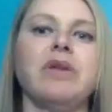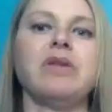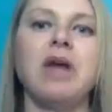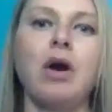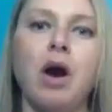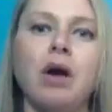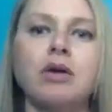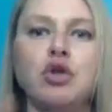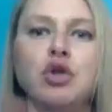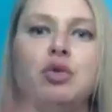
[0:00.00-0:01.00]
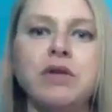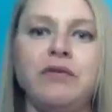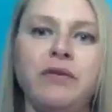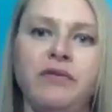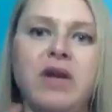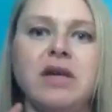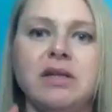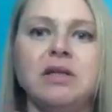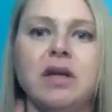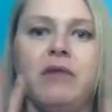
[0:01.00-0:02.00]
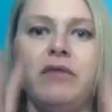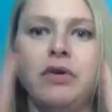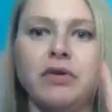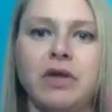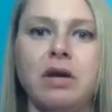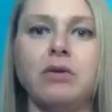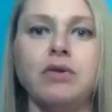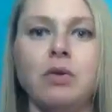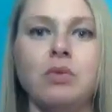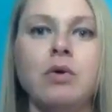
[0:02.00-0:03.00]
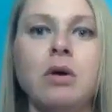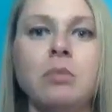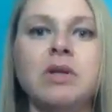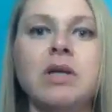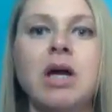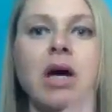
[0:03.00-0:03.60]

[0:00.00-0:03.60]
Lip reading: There are two different phases of your cycle. So normally